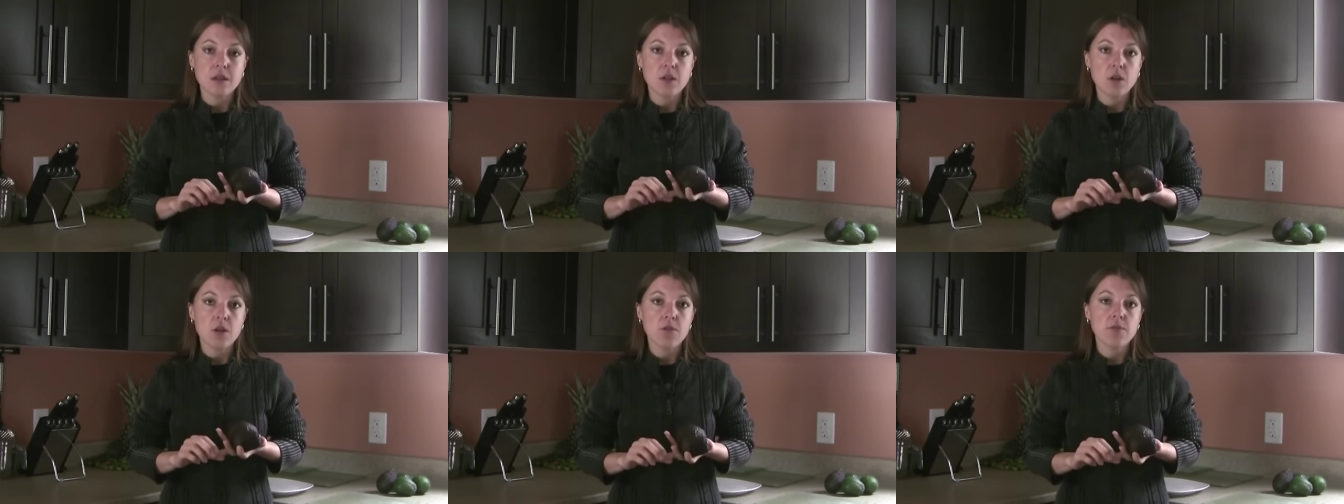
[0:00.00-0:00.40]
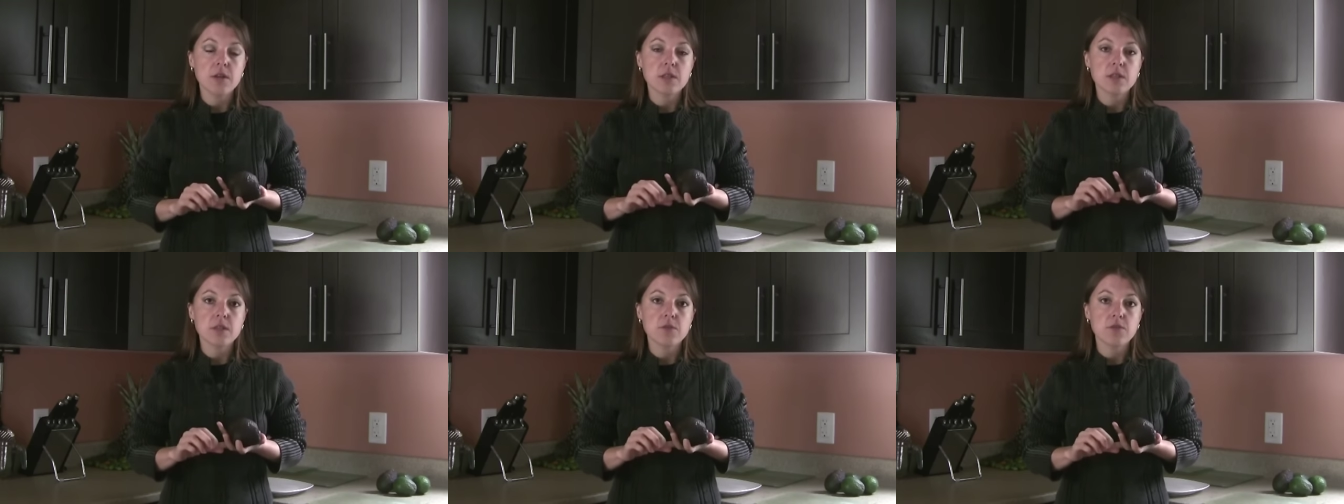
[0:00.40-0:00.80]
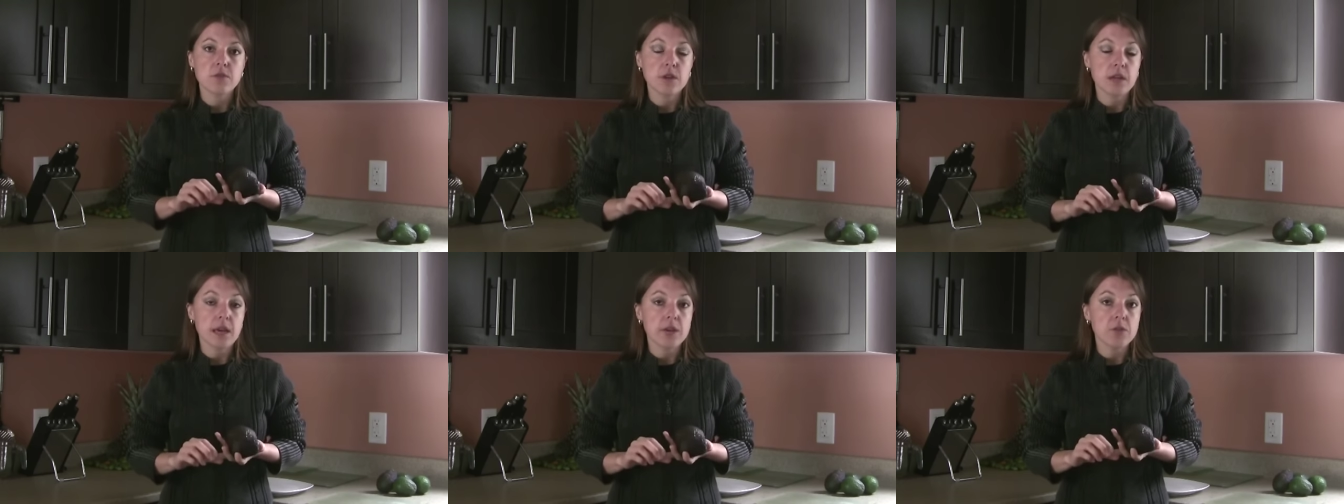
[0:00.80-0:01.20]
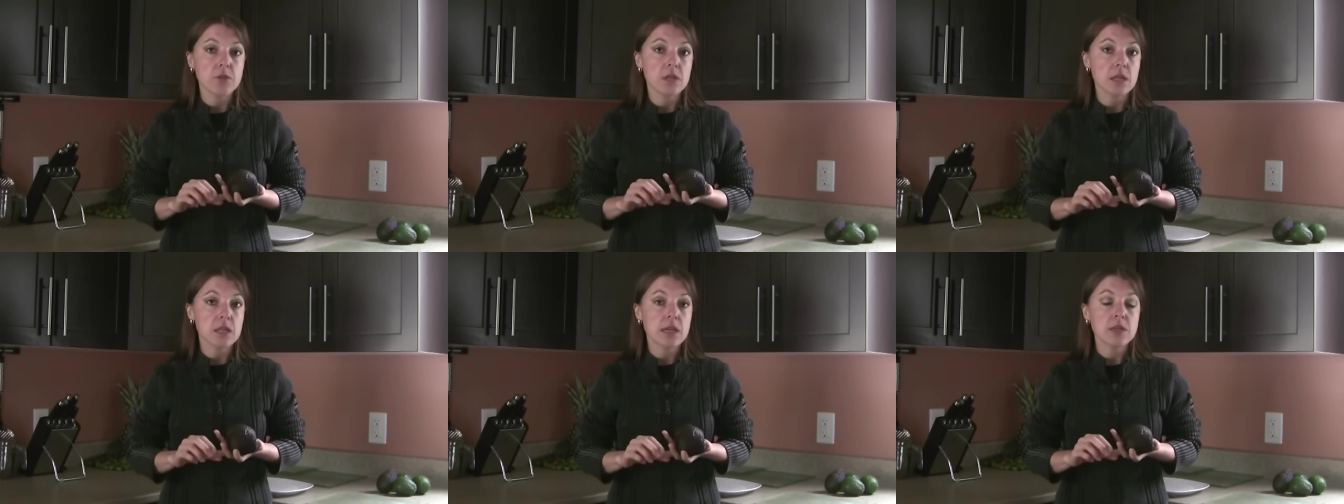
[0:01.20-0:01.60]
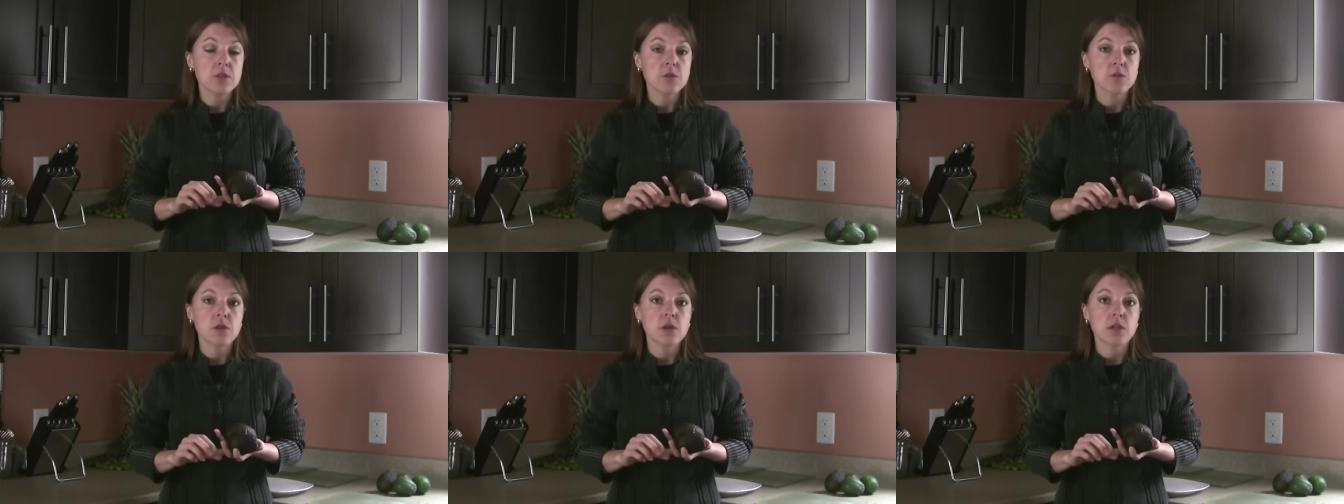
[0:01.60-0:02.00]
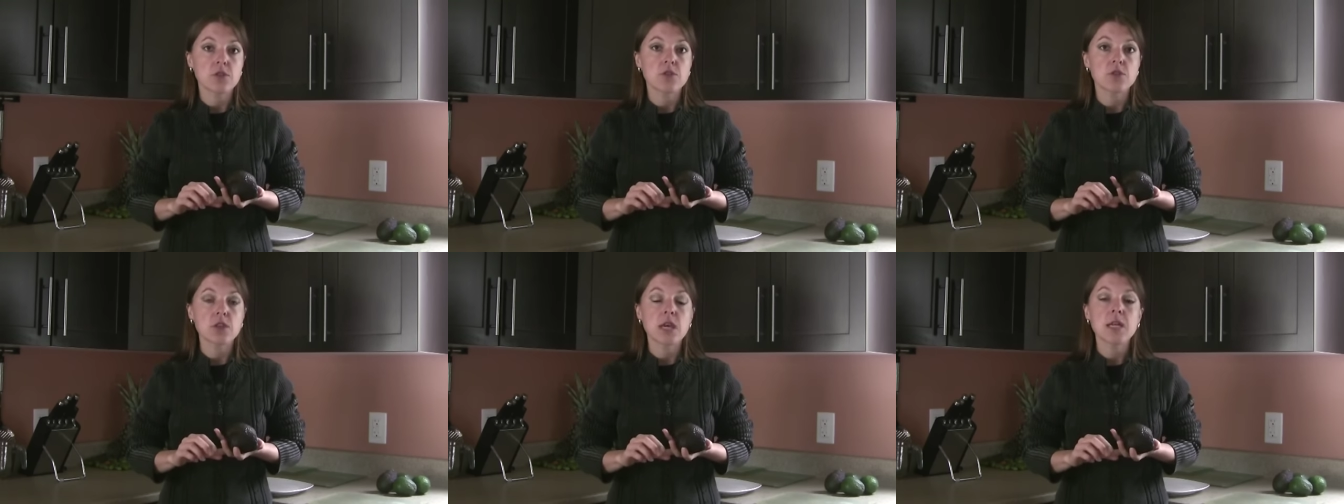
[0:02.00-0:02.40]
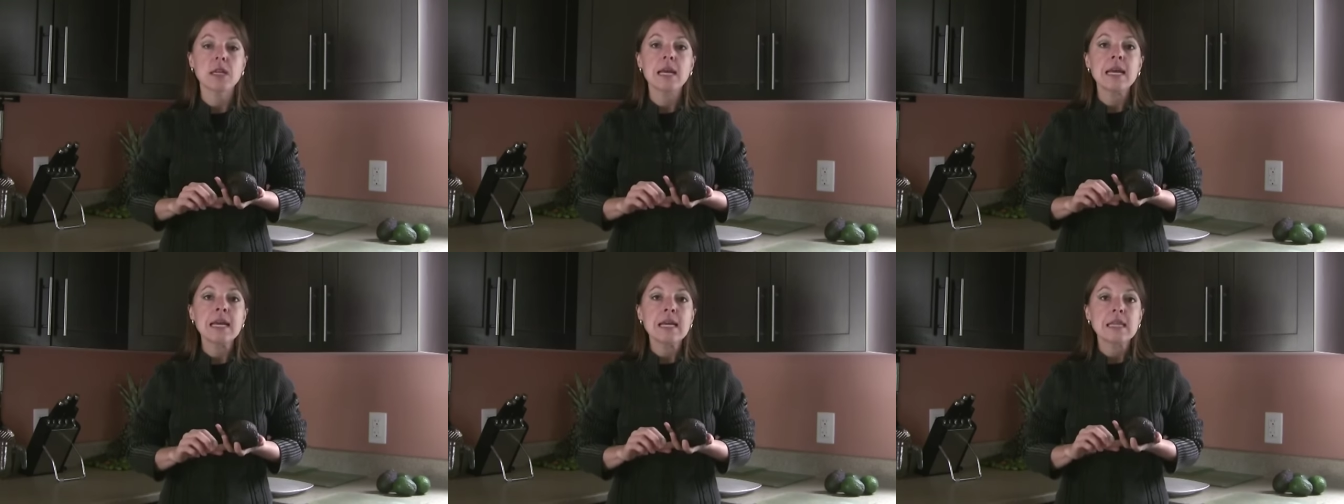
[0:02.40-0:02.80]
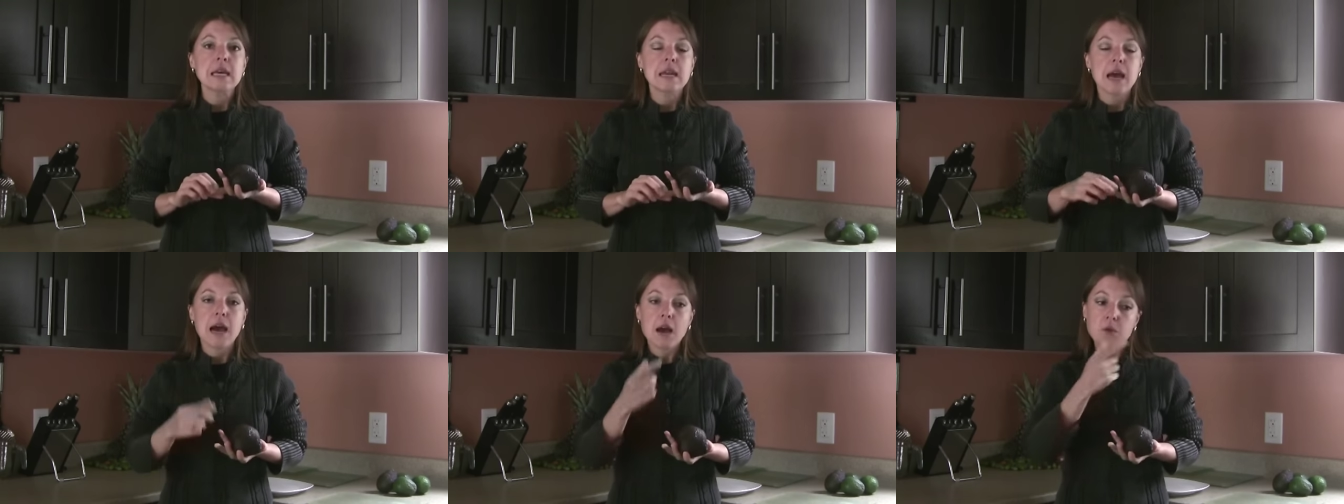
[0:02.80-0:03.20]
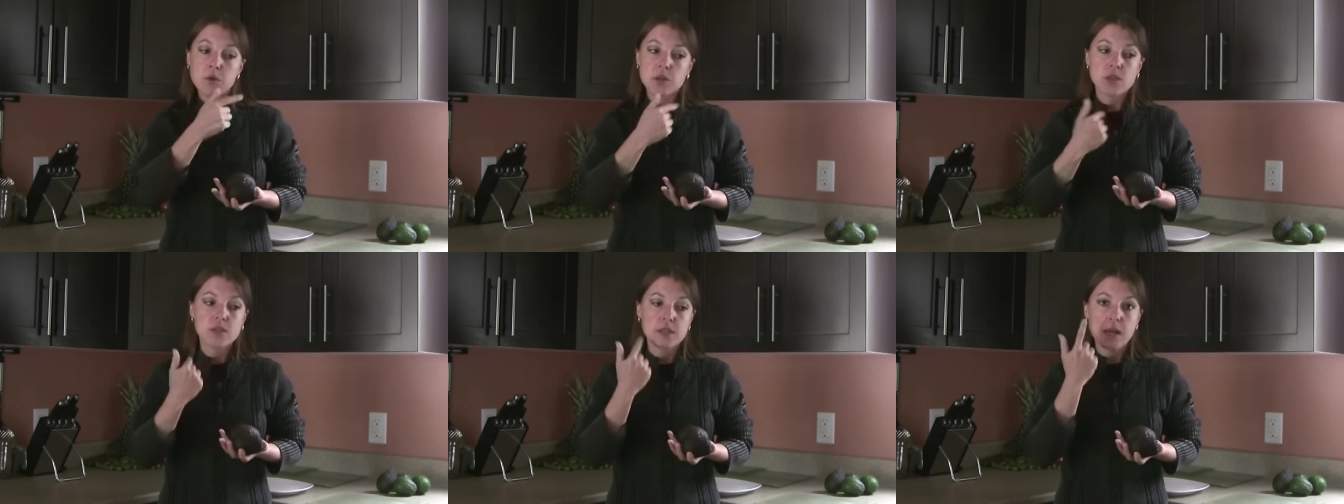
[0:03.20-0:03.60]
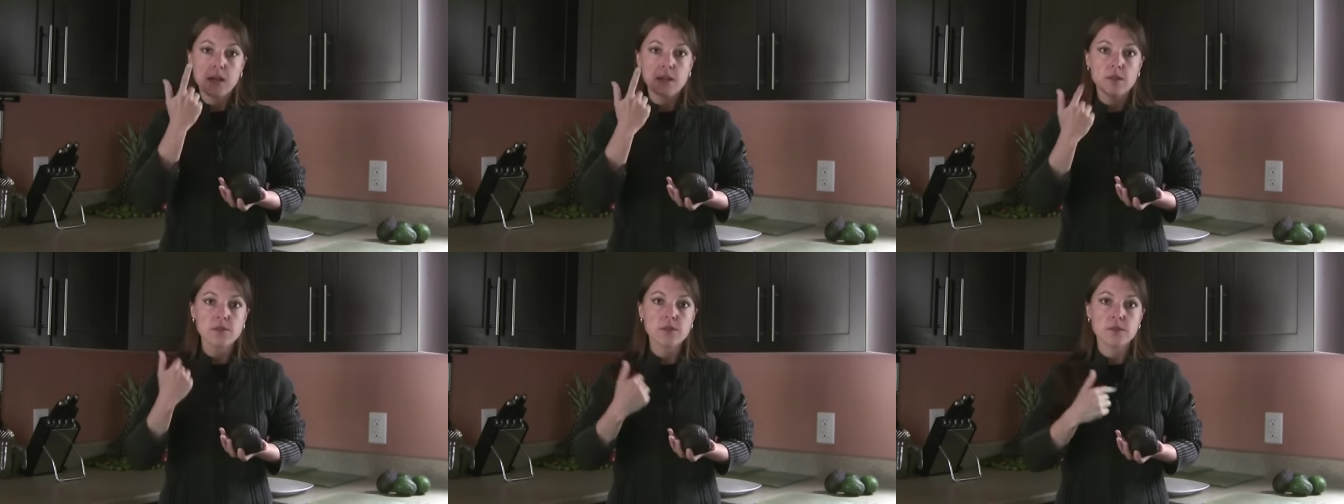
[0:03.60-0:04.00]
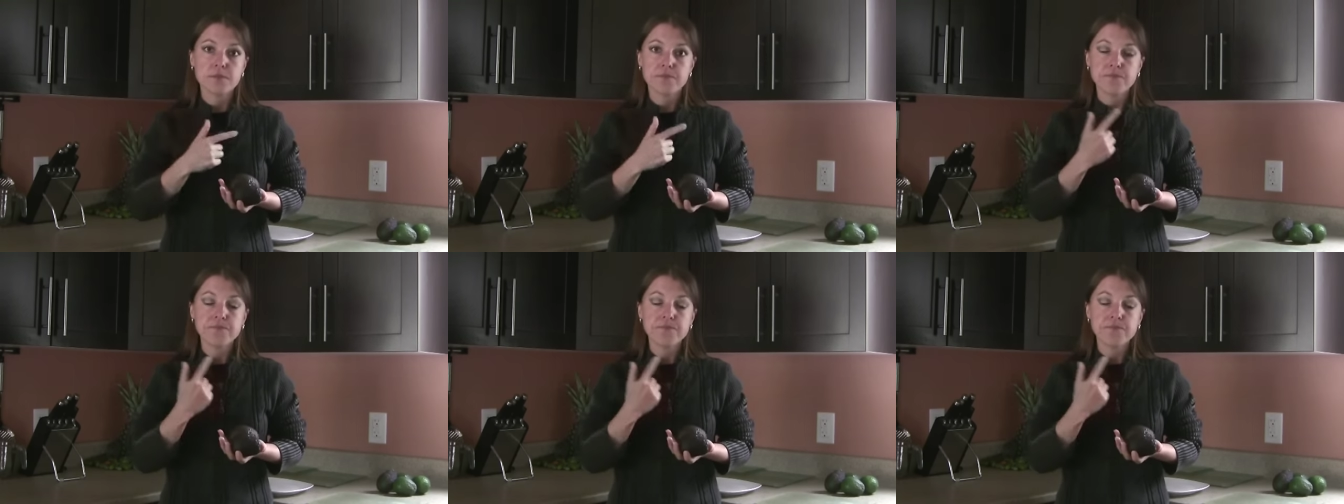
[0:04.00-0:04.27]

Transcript: A lot of us forget or neglect to understand that our cells